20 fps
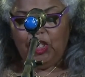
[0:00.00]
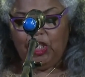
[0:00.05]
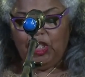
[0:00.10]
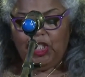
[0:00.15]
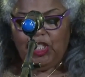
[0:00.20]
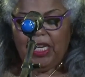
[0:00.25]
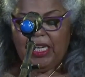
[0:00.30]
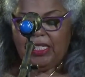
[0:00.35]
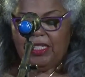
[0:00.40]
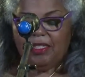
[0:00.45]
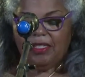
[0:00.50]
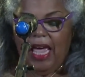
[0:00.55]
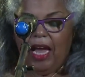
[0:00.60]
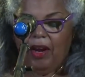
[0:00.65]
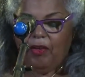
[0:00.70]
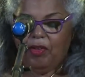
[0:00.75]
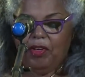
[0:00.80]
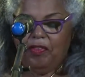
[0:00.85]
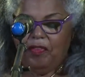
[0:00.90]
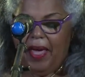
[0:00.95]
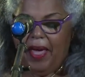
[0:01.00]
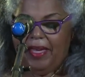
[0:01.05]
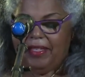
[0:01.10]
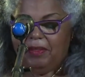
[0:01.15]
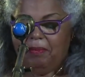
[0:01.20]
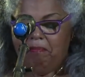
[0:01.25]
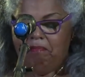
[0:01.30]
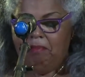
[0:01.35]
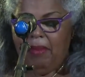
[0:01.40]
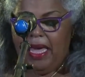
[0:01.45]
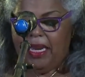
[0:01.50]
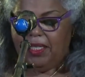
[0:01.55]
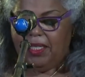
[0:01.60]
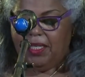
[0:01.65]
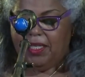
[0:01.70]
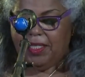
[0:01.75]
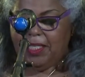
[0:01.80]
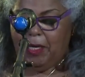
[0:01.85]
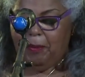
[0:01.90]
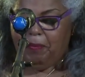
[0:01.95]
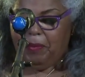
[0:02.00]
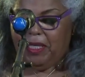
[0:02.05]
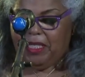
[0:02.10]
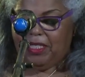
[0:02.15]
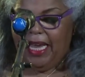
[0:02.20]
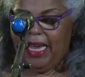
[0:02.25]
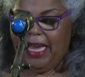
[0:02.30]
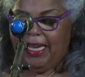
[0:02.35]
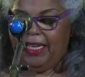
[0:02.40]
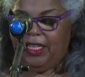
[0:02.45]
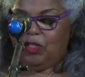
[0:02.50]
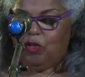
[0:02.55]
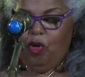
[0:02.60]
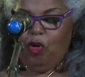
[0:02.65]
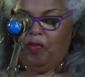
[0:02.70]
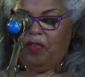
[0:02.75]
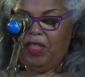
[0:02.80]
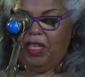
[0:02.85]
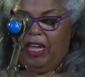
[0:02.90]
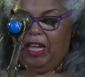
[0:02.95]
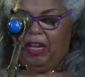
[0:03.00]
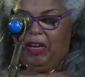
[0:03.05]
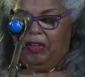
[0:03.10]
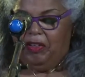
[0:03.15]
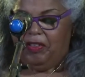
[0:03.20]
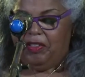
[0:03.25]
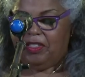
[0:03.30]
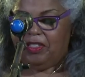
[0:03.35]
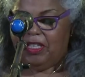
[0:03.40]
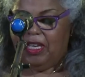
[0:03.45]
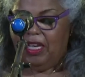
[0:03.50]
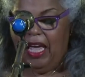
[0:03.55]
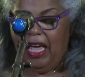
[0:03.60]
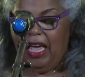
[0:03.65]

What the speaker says: she has sacrificed many sleepless nights over the years,